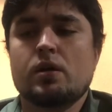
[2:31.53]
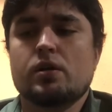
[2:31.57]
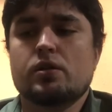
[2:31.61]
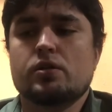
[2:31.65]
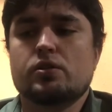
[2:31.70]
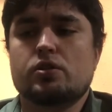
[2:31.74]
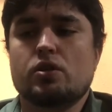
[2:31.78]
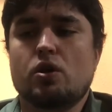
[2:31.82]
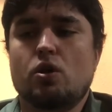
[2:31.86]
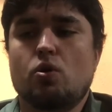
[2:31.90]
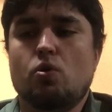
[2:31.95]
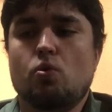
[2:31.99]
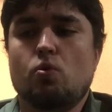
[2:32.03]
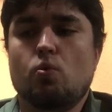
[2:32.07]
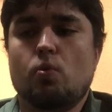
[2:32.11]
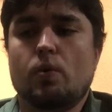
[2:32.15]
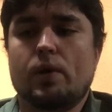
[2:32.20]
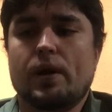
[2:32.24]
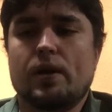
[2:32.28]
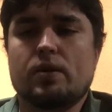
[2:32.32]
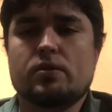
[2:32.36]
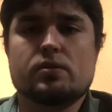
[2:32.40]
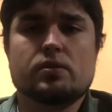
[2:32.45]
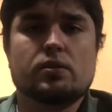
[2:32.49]
So
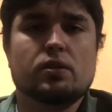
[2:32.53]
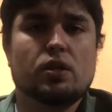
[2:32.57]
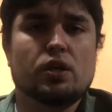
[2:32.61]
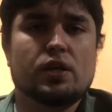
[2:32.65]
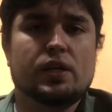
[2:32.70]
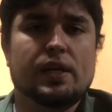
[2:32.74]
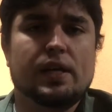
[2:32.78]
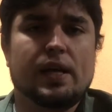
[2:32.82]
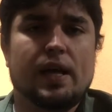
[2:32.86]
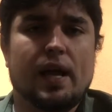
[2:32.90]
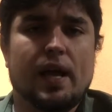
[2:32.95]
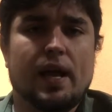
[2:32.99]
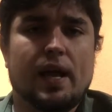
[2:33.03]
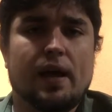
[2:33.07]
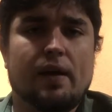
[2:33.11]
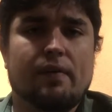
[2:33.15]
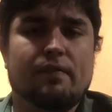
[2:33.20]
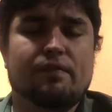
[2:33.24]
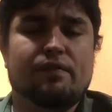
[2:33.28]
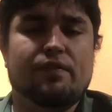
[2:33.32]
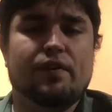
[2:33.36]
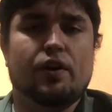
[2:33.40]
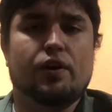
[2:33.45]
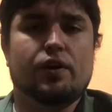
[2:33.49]
when I was looking at
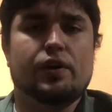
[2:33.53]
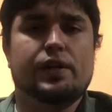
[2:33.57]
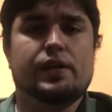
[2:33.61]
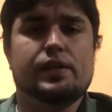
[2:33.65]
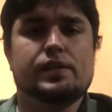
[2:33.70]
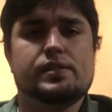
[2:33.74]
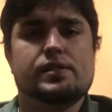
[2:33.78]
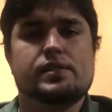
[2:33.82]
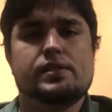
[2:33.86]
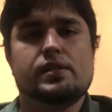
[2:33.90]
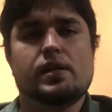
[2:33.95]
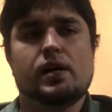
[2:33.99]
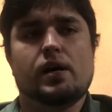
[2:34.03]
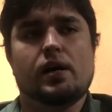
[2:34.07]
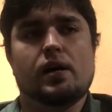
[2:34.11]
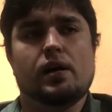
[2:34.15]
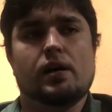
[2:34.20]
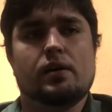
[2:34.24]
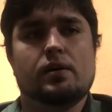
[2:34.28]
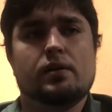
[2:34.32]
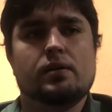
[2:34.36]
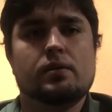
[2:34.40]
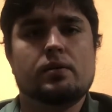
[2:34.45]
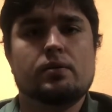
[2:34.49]
various
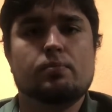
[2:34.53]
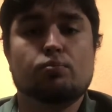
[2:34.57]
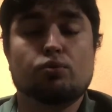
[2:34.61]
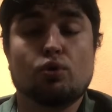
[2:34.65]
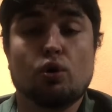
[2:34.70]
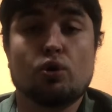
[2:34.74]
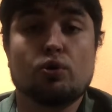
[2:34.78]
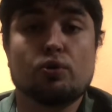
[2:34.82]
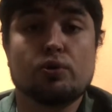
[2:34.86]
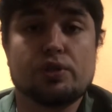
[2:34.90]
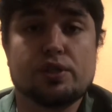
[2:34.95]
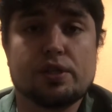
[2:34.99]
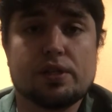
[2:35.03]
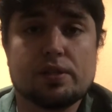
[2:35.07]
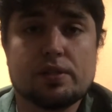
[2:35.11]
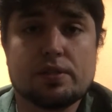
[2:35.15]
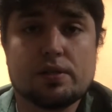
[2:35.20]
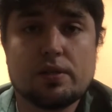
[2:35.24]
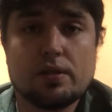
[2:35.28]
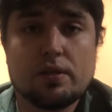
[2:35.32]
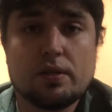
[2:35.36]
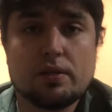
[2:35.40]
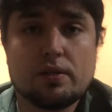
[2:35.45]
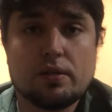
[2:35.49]

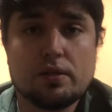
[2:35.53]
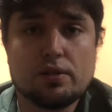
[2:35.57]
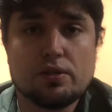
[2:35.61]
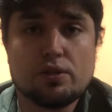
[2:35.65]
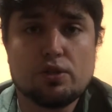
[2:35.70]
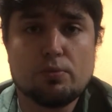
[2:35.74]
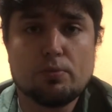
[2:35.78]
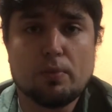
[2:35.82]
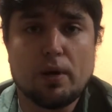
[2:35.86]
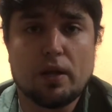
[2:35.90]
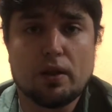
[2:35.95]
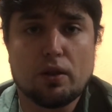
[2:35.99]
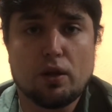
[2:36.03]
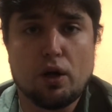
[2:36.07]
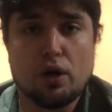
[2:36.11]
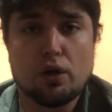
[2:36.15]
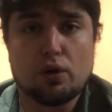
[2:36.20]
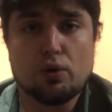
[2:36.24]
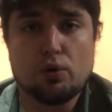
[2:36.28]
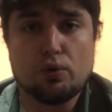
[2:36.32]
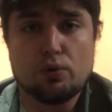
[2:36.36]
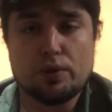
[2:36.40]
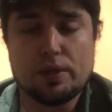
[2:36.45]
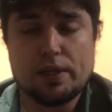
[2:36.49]
brokerages to suit my long
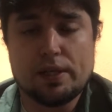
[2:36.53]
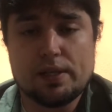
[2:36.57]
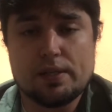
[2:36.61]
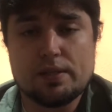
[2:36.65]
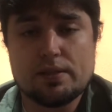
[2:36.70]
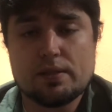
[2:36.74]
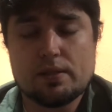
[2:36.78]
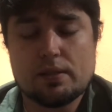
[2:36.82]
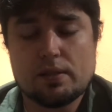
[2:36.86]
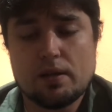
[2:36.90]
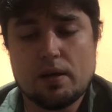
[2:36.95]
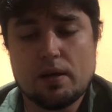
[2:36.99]
goal needs,